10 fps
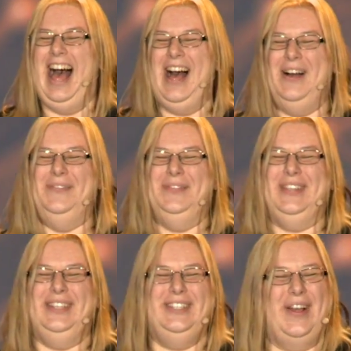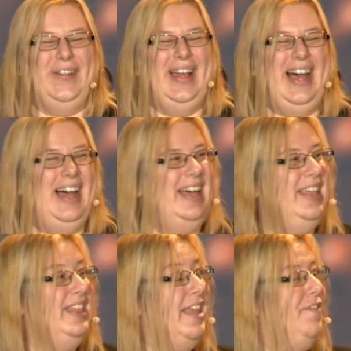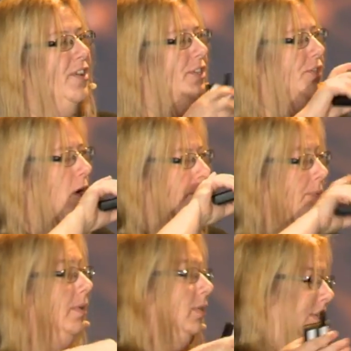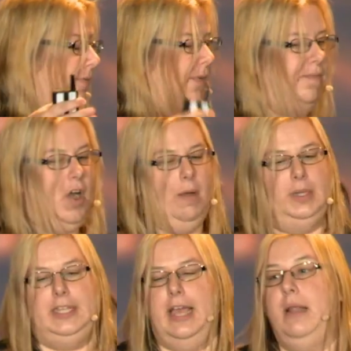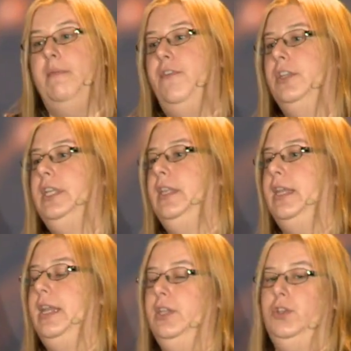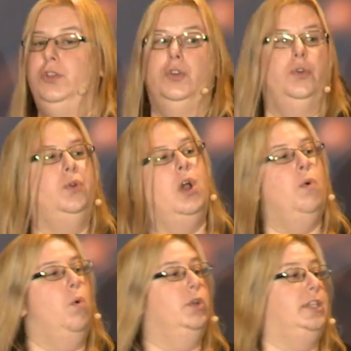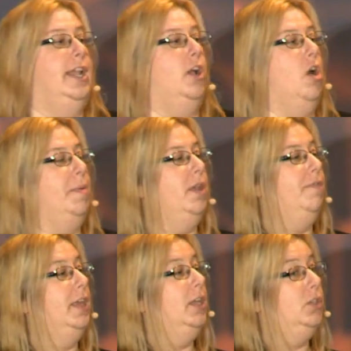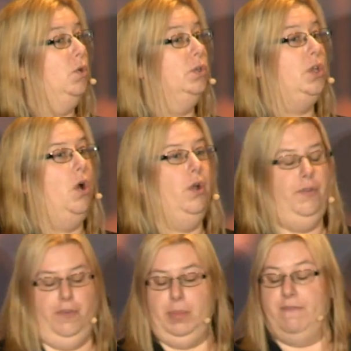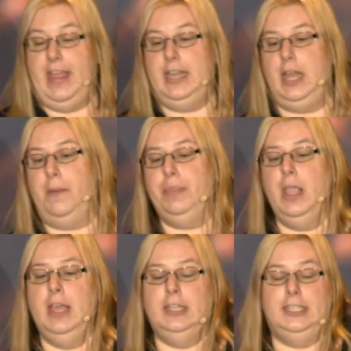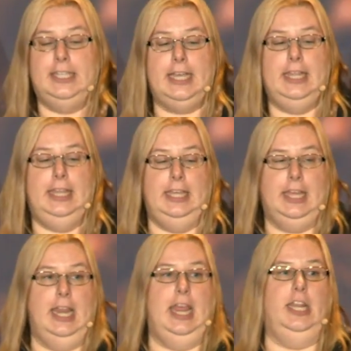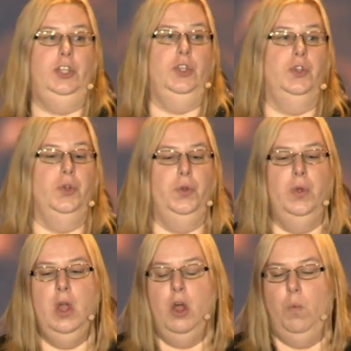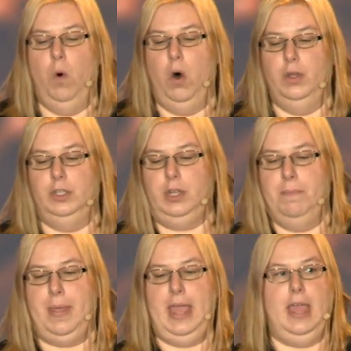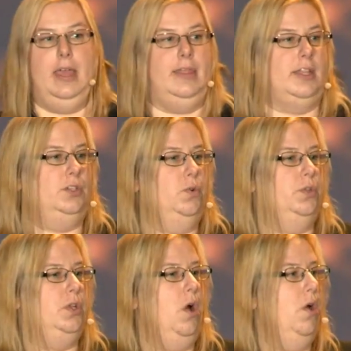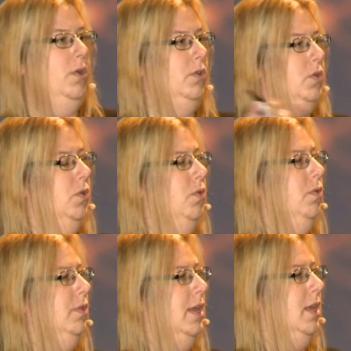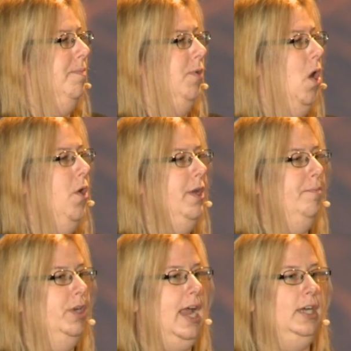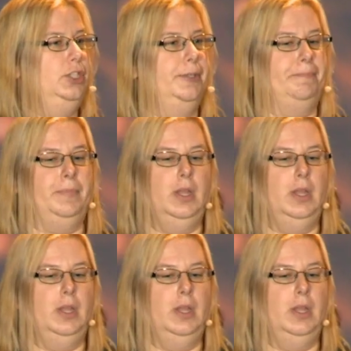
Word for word: um, so uh, their first job, Environment Stand Up, first thing they needed to do was get a copy of the source code from the vendor. The second thing they needed to do was compare that source code to the code in production.